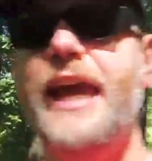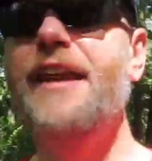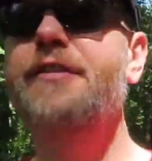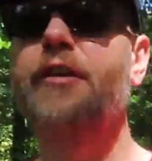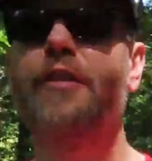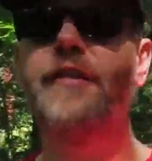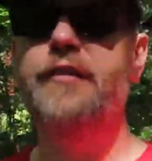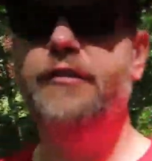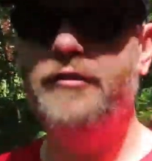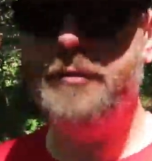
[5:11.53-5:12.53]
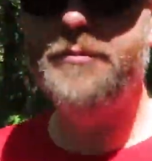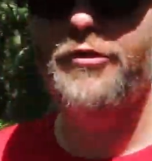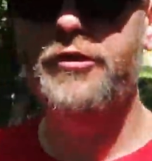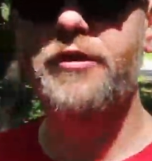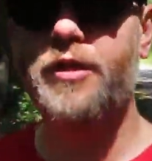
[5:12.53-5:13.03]
is that this
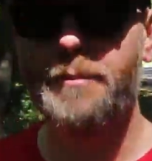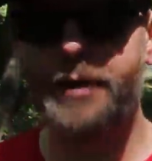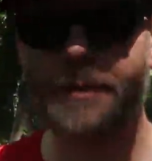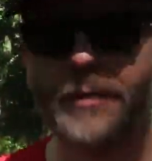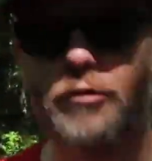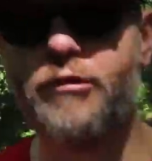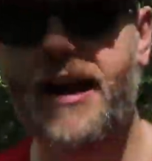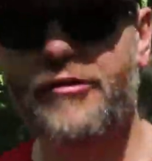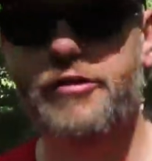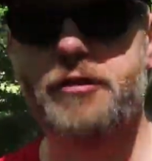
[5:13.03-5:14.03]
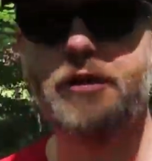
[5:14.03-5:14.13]
assumption that people are rational